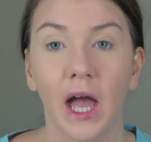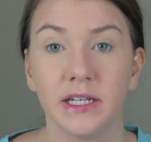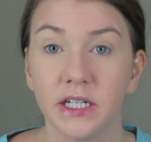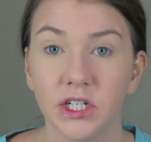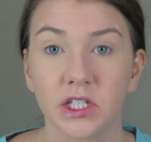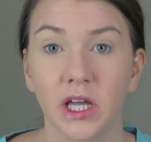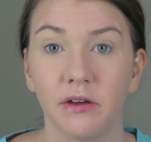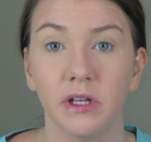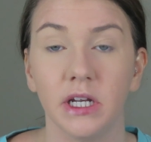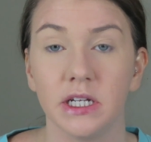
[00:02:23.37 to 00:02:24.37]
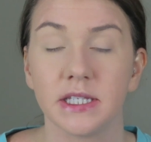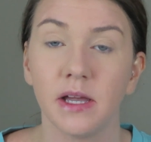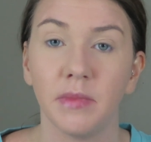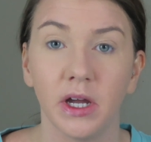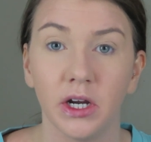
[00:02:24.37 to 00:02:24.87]
I did just go in and
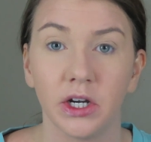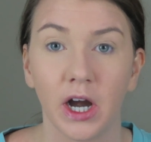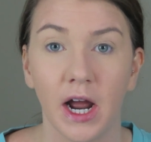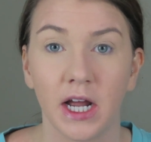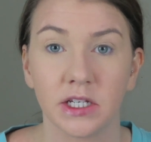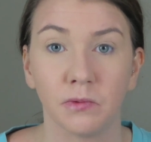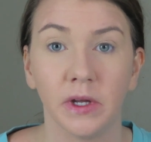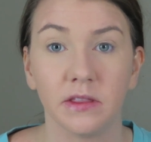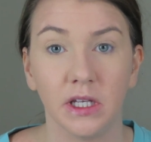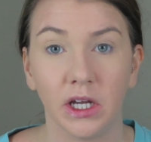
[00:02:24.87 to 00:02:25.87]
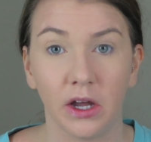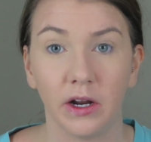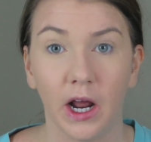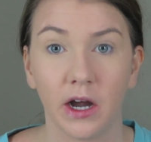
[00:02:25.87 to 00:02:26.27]
set my under eyes with the Coty